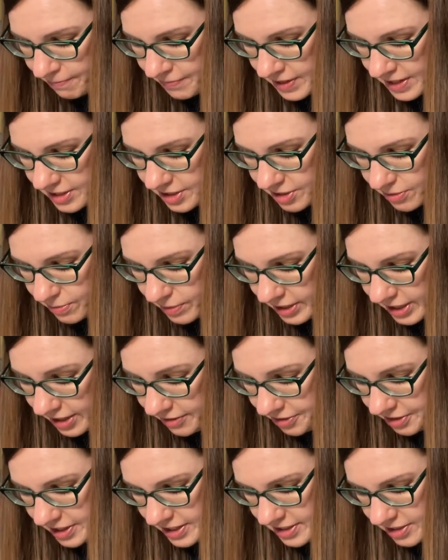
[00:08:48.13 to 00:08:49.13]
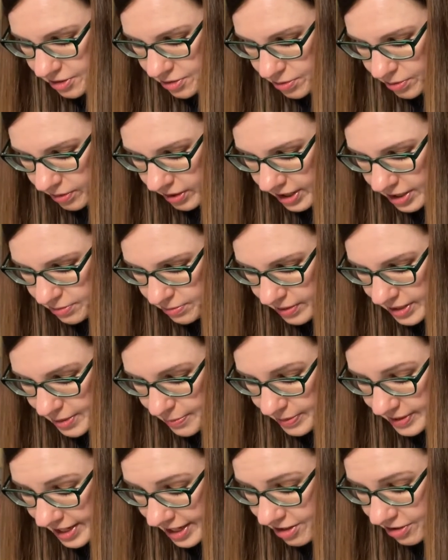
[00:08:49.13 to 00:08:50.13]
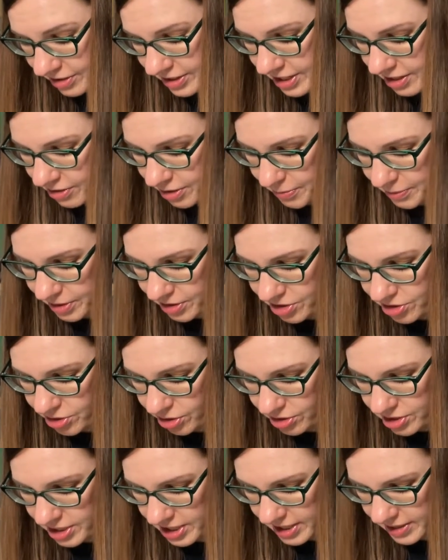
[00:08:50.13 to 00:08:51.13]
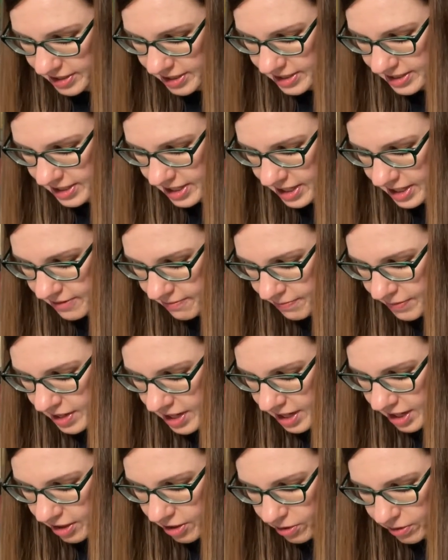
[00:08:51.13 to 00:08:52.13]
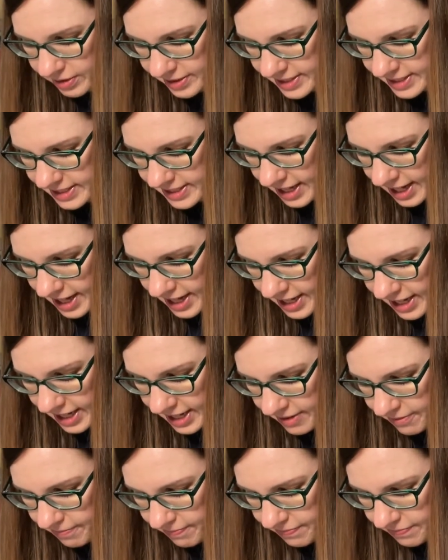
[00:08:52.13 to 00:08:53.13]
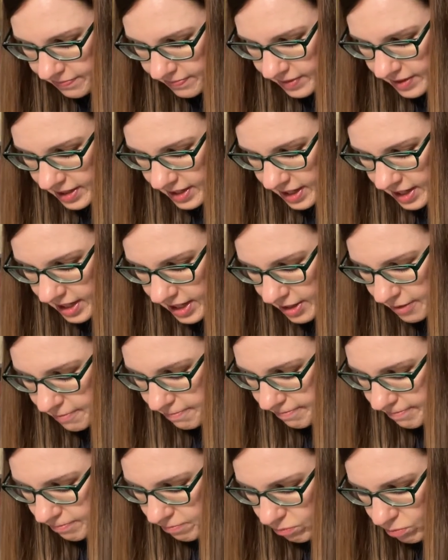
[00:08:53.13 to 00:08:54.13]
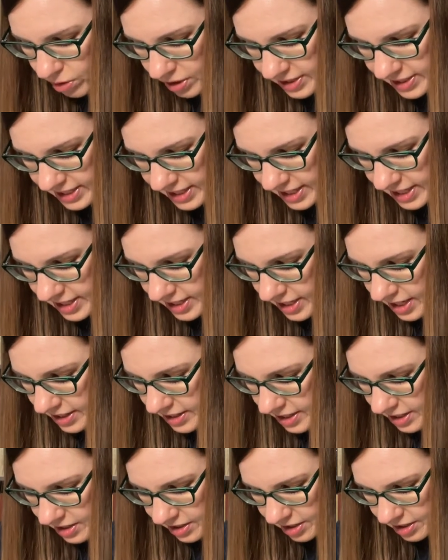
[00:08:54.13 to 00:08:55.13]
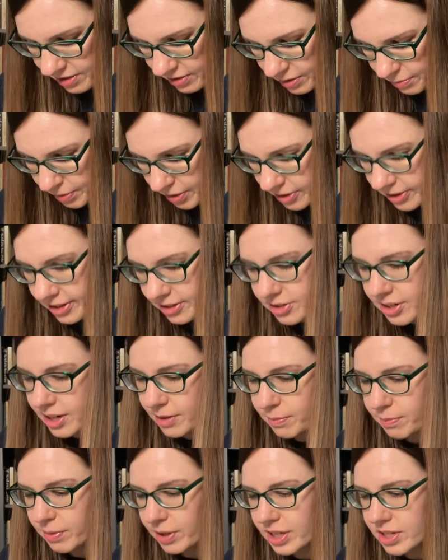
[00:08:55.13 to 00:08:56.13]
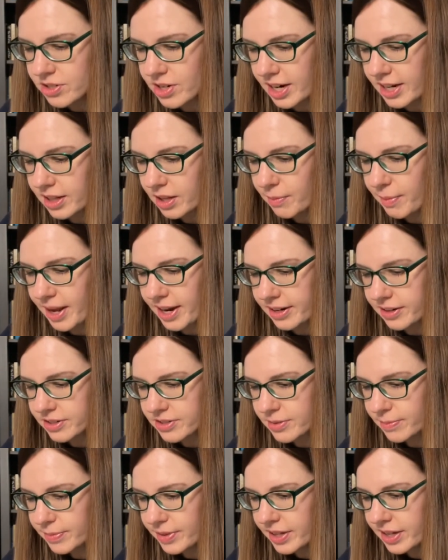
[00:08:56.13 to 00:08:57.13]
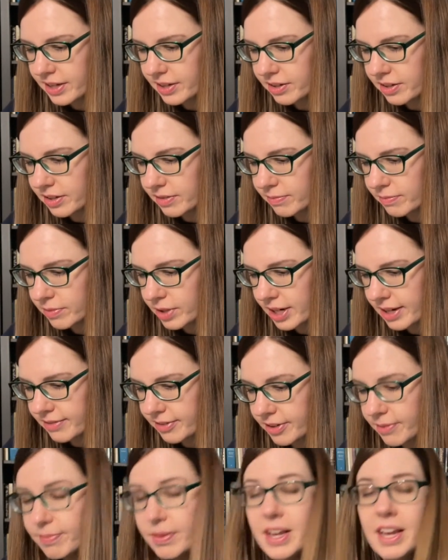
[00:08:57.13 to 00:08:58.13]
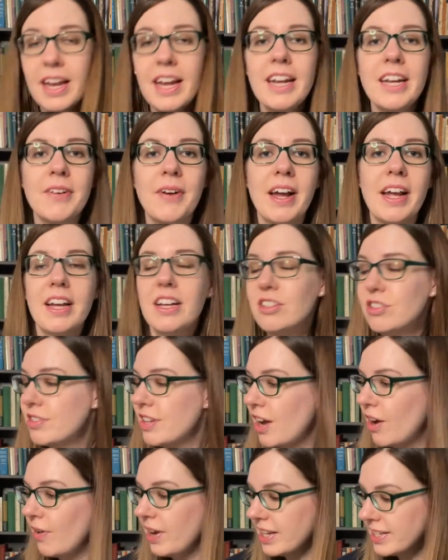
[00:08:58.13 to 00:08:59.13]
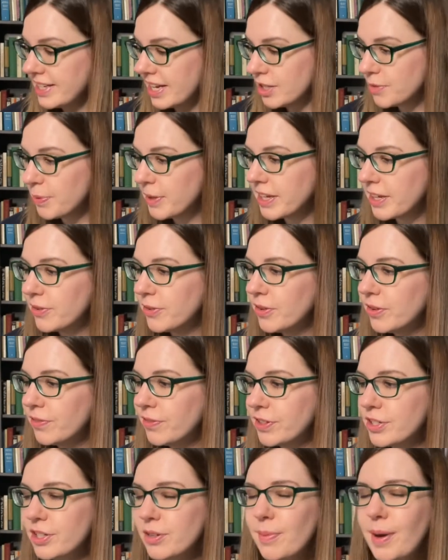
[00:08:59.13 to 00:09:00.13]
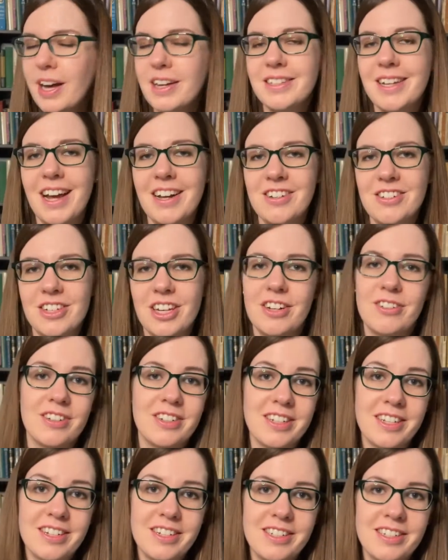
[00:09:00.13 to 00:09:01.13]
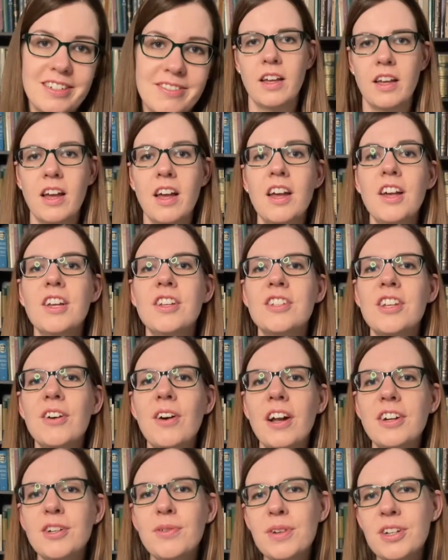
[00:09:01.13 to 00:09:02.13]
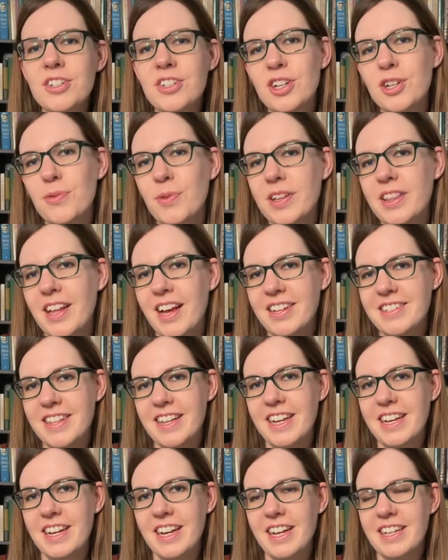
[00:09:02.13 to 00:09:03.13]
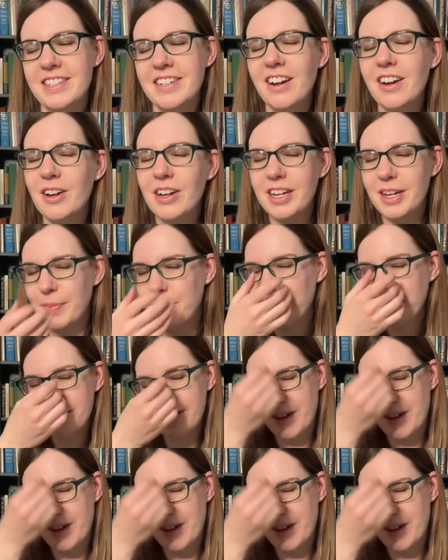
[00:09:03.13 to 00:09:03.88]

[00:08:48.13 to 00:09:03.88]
to recover this notorious ring, but they aren't the only ones searching because the occult society wants it. And I think, you know, they're probably gonna try to bring Dracula back or something or whatever. Anyway, so it sounds pretty cool for $2. I just couldn't resist. So I do want to show you one last thing. It's not any books I